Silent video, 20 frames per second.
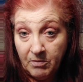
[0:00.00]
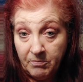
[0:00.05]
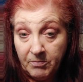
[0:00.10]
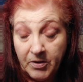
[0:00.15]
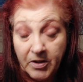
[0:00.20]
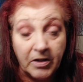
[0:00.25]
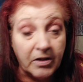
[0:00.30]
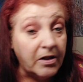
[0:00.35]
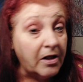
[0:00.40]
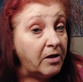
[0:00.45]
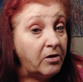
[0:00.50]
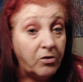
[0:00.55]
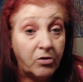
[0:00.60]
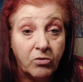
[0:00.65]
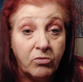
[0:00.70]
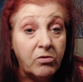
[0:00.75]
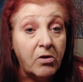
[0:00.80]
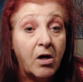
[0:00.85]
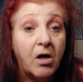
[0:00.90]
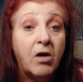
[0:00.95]
because they
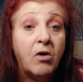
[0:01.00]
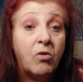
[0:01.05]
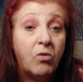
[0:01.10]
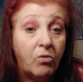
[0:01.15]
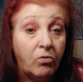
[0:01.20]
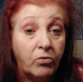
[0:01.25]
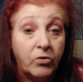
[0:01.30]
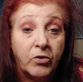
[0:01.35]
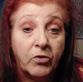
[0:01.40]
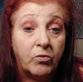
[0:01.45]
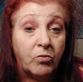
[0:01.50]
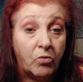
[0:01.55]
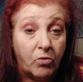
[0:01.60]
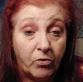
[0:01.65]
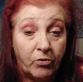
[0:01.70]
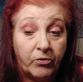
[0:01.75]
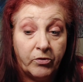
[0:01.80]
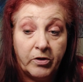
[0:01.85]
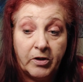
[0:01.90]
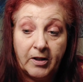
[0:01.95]
do not hold their
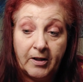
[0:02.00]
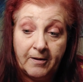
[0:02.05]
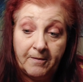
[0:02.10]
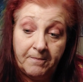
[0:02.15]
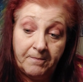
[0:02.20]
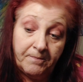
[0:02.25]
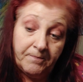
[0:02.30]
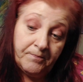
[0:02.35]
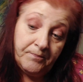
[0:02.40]
warranty.